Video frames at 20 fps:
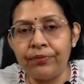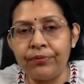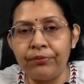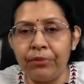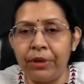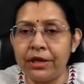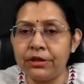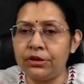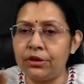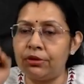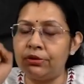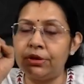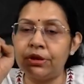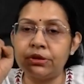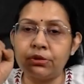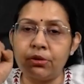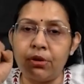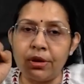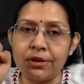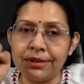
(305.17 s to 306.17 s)
based on
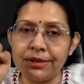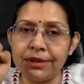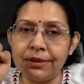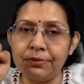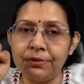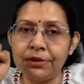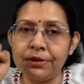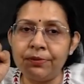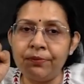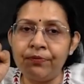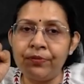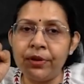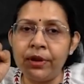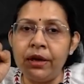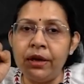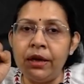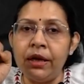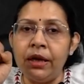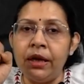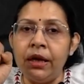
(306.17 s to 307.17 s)
this concept.
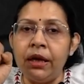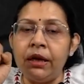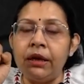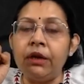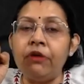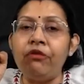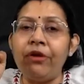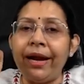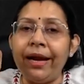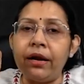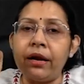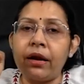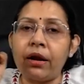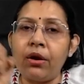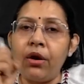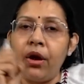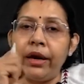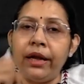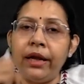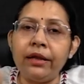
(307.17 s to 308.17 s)
Now while
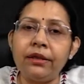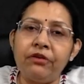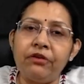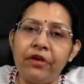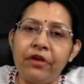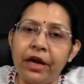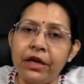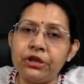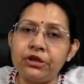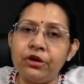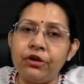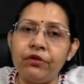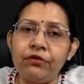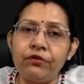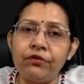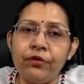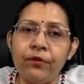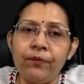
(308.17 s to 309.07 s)
recording the weight of